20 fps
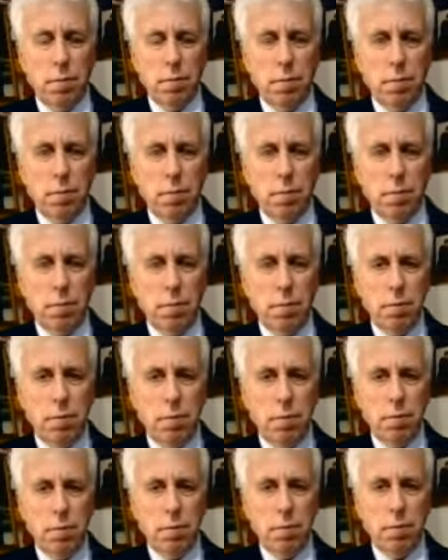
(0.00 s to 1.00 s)

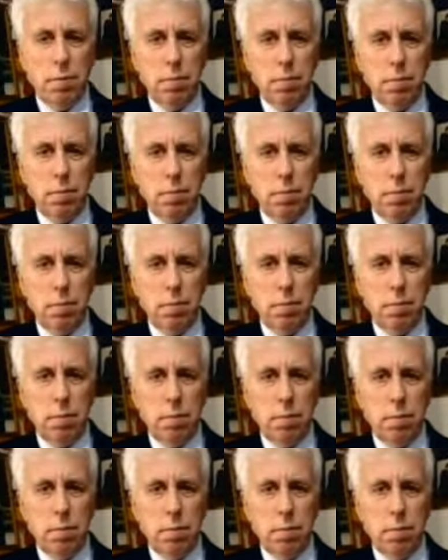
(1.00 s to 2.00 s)

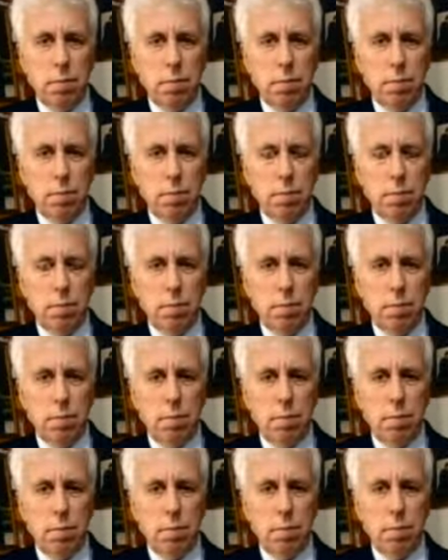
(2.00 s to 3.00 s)

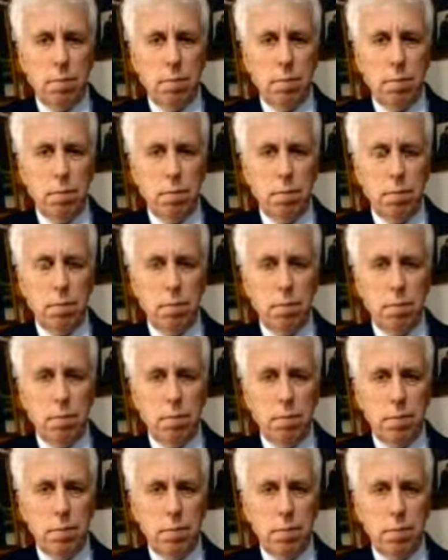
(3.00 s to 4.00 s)

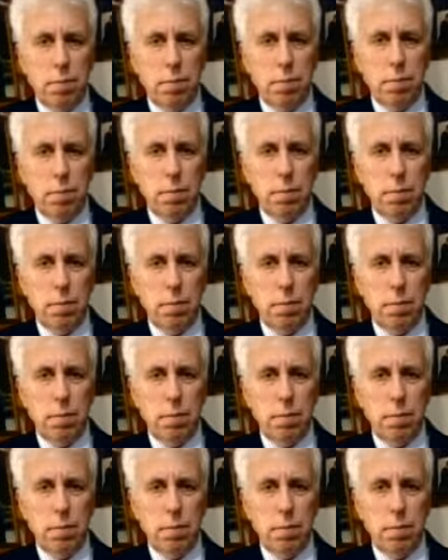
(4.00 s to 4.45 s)
No words are spoken by the person on screen.